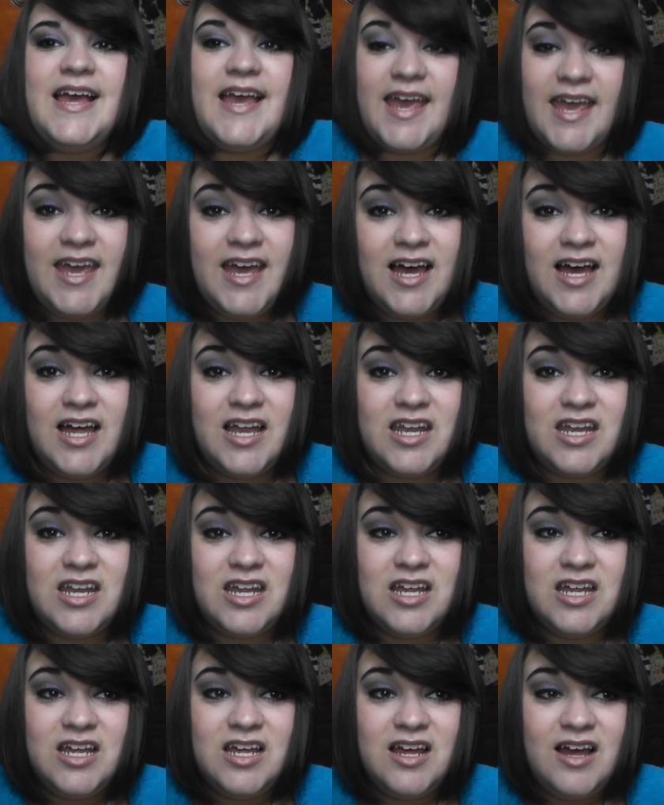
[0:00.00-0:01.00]
And
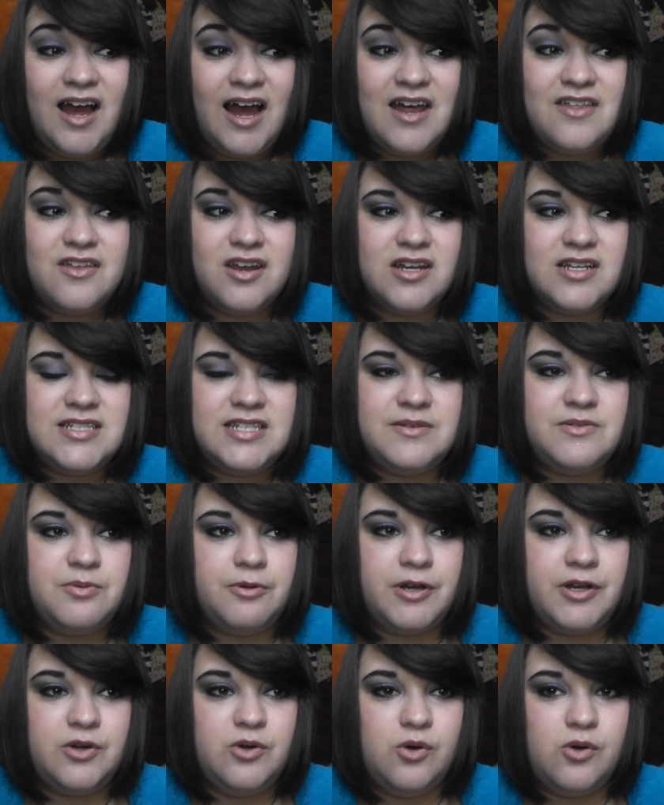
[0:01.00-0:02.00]
I thought it seemed
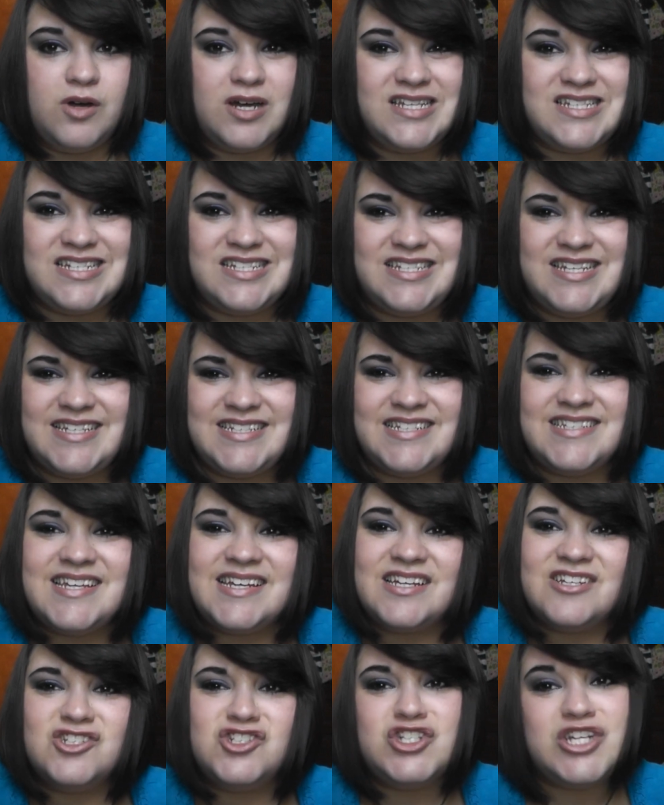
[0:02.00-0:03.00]
pretty cool because it says it's
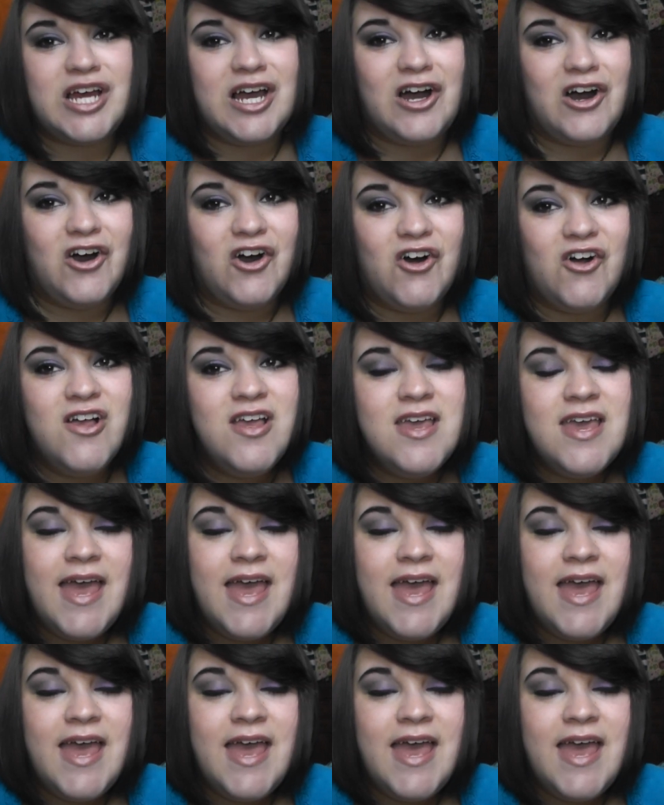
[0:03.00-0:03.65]
like a gel